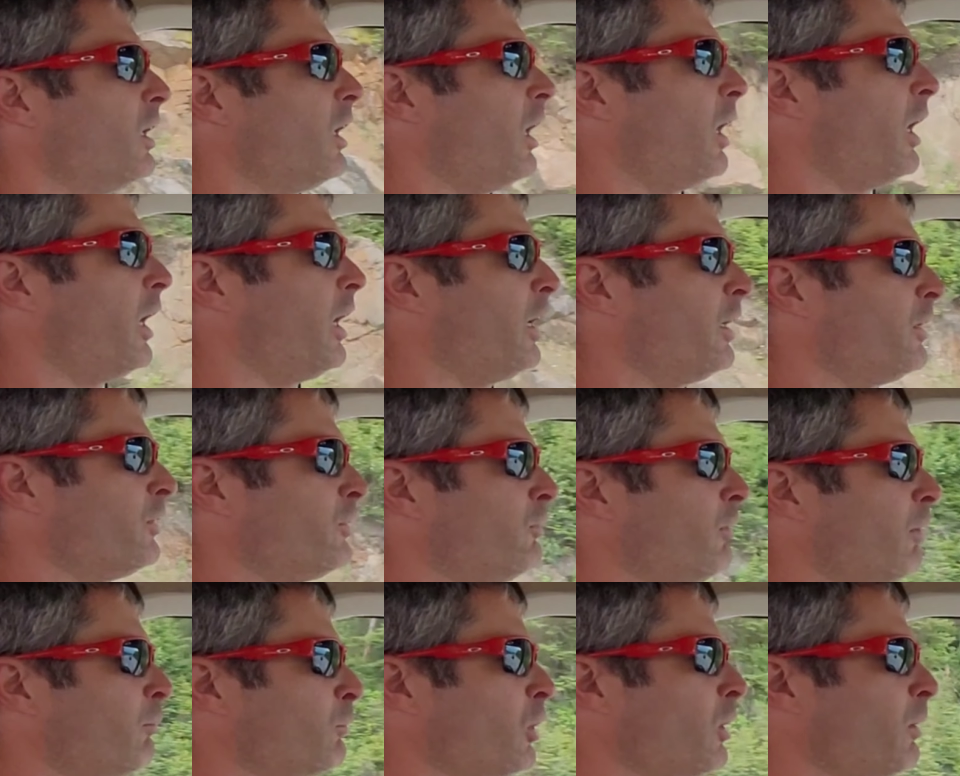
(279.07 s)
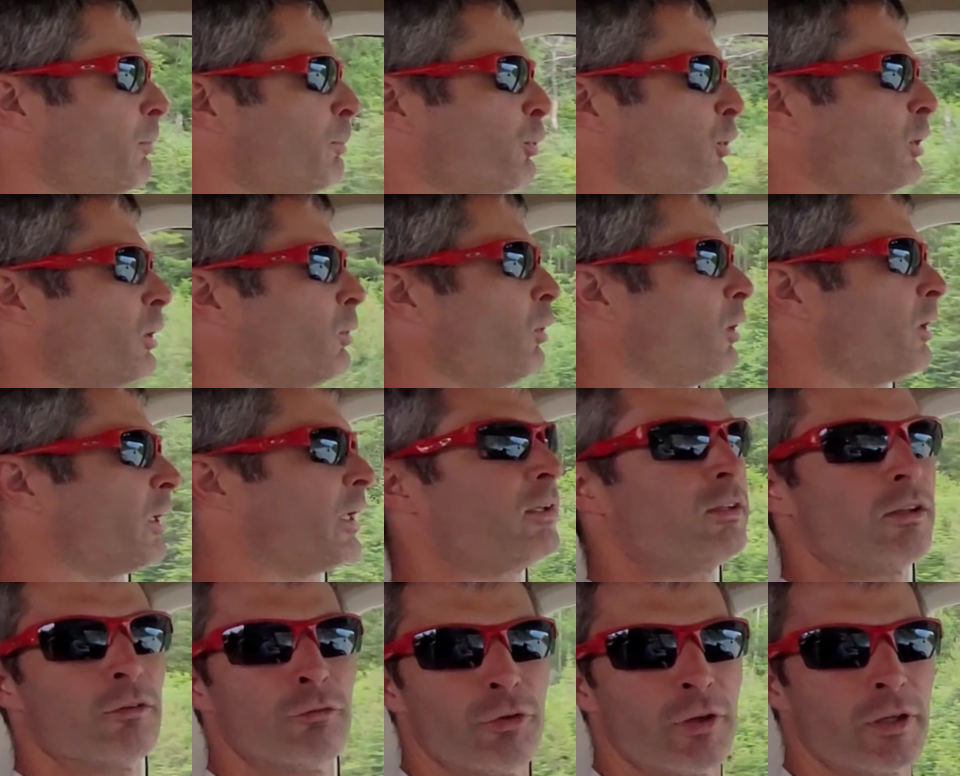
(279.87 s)
I'm going to pretty well
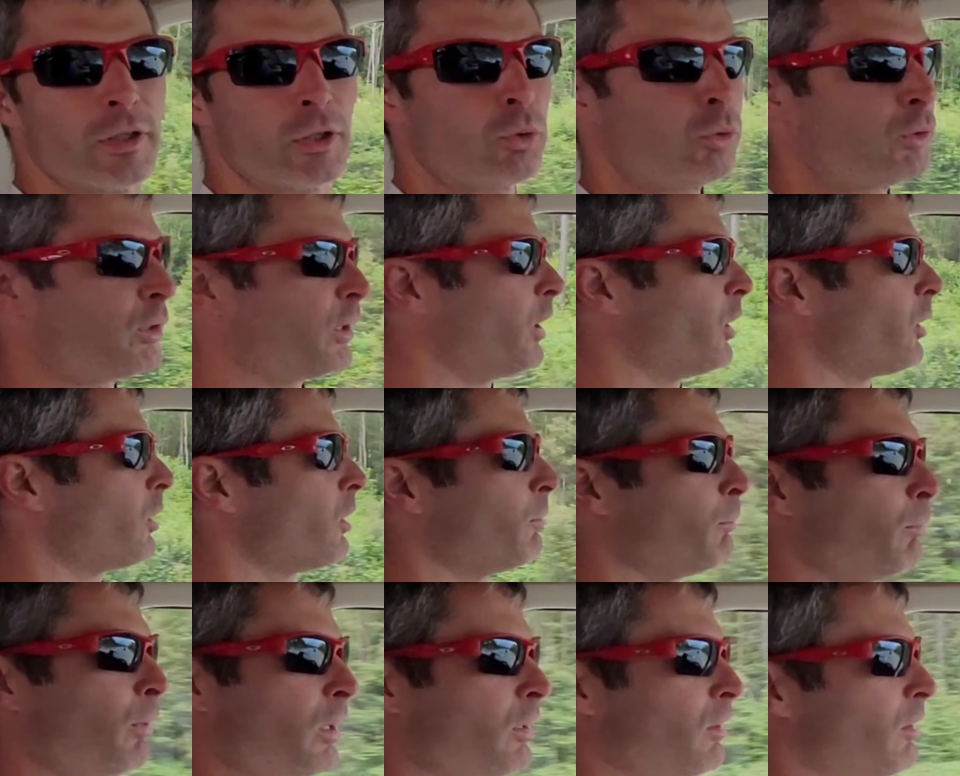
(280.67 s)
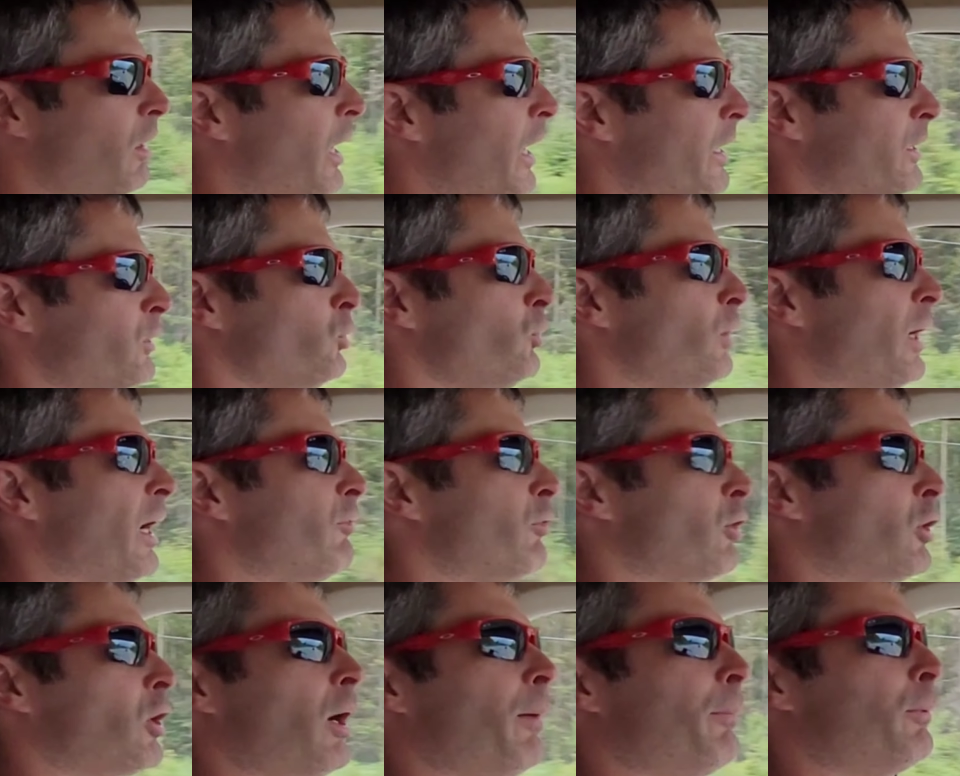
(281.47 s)
end the video here, but I do
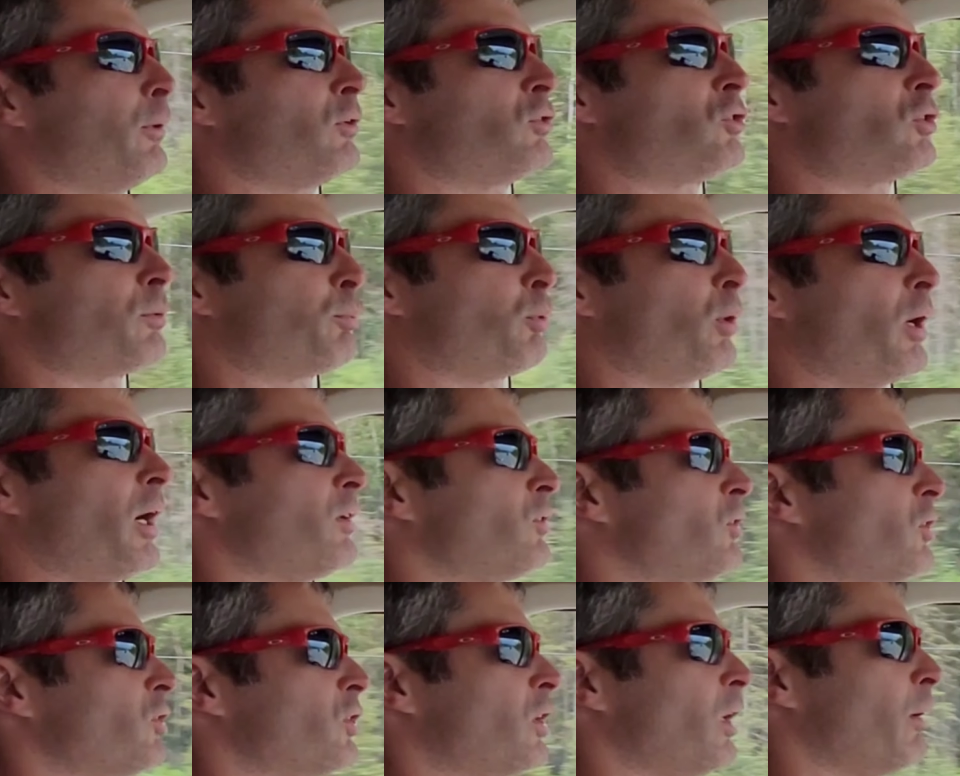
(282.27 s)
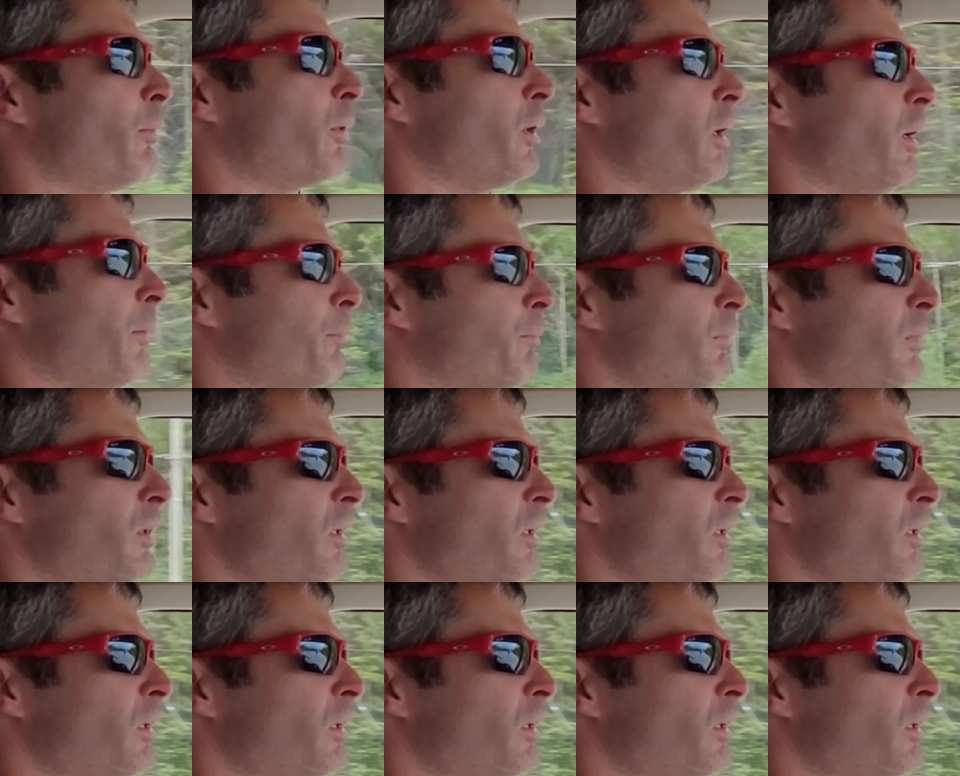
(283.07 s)
have a couple of surprises coming up.